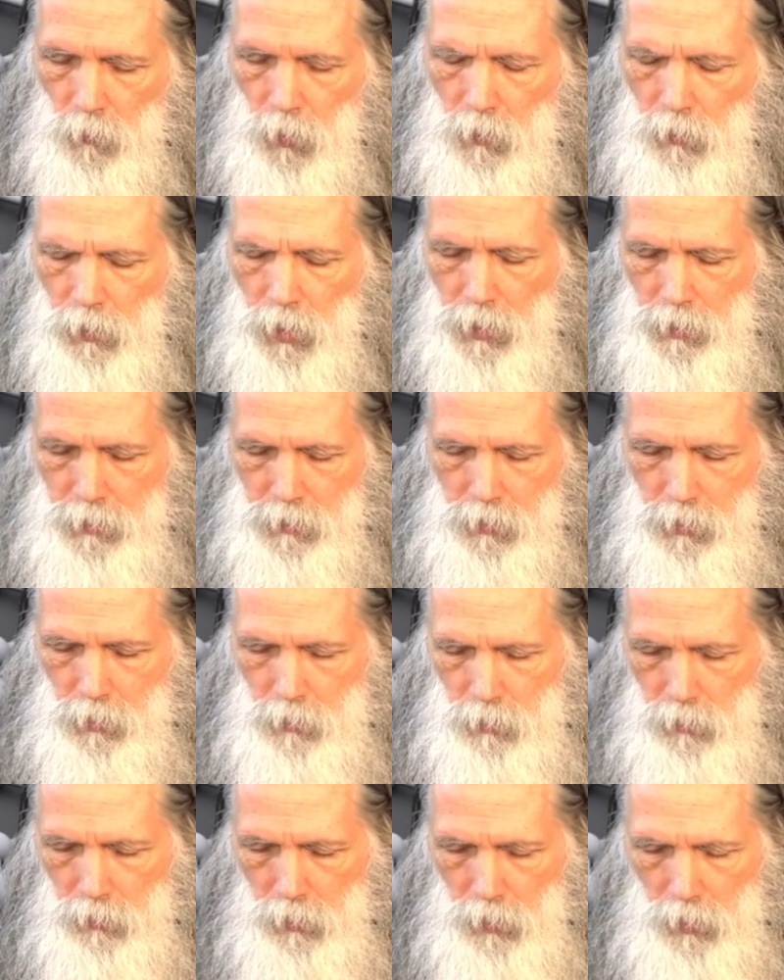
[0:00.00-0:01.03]
Okay,
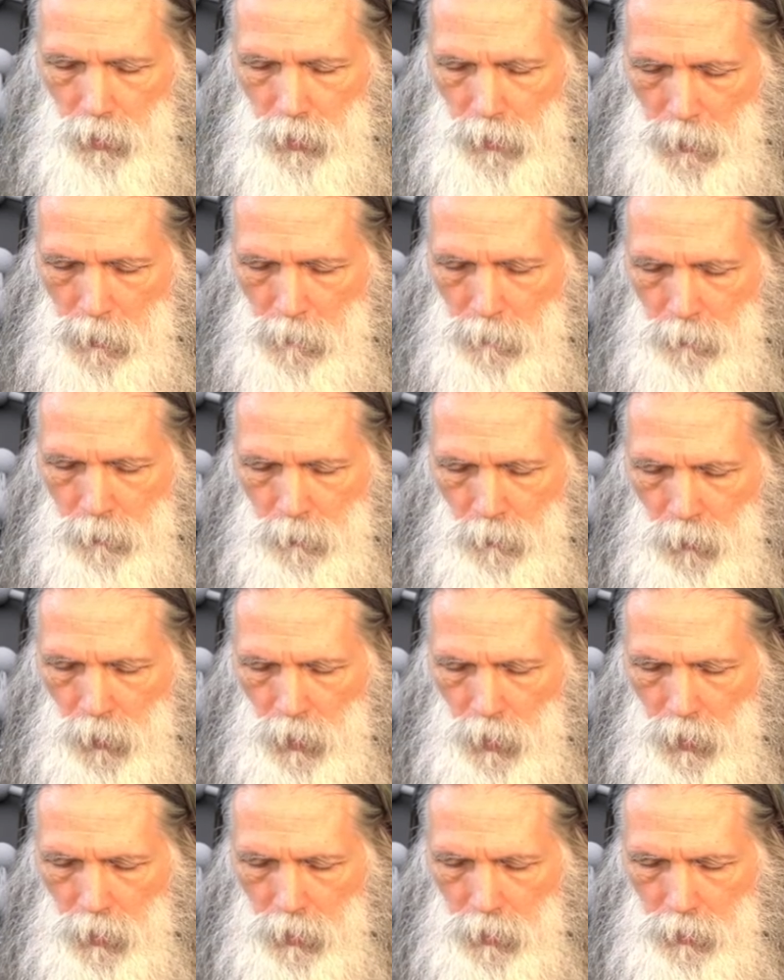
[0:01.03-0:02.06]
so, uh,
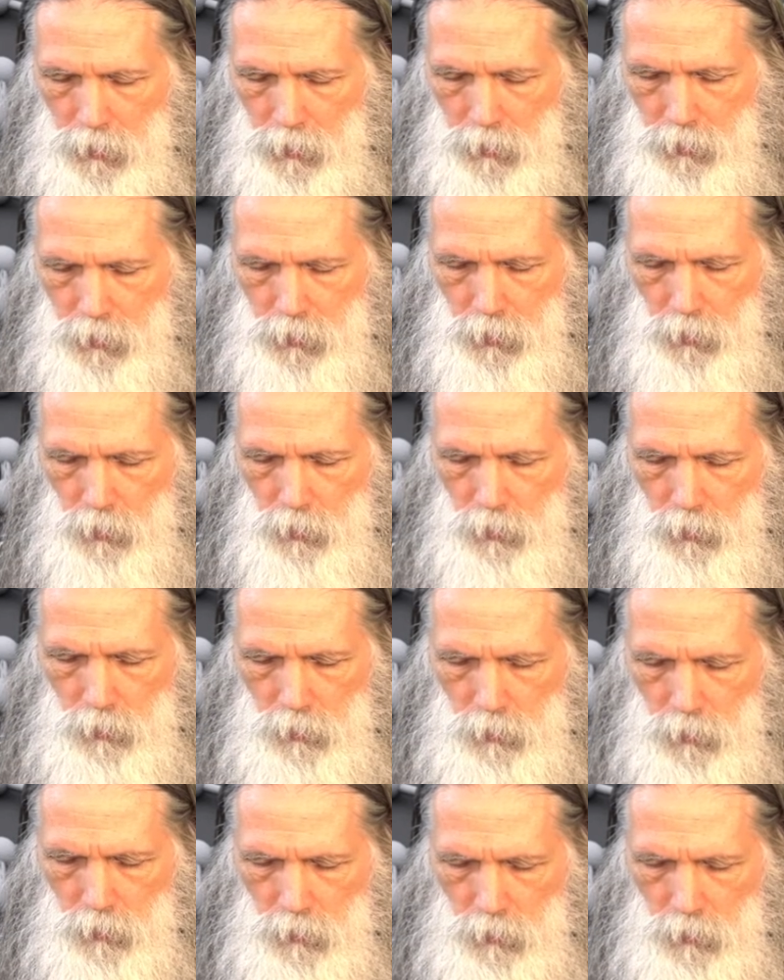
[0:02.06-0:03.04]
so